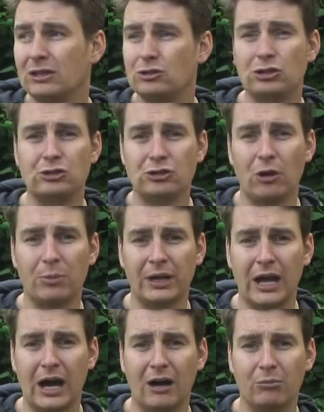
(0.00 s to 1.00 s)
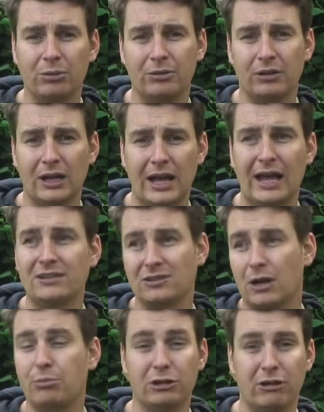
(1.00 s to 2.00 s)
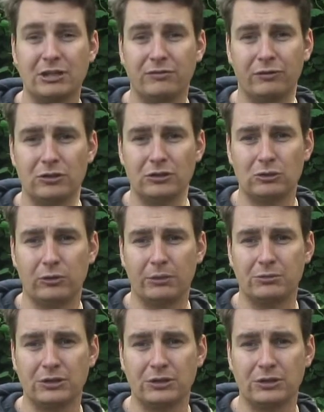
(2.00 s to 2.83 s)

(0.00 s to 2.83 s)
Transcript: just topping it up as I progress through the swim.